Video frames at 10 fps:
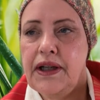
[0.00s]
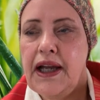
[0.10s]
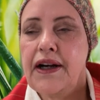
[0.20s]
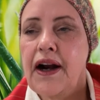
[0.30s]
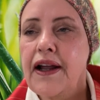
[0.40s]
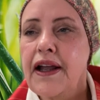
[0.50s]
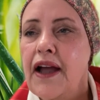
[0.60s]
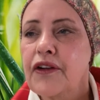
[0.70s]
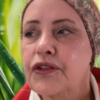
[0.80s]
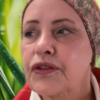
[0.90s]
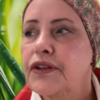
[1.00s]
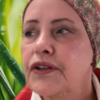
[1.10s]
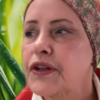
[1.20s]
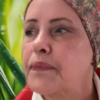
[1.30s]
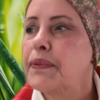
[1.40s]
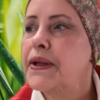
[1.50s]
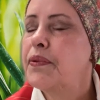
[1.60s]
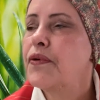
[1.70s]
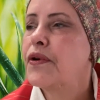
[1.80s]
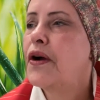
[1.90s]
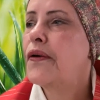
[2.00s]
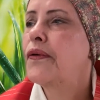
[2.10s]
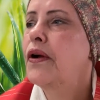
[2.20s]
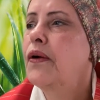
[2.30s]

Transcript: And I actually, some people go,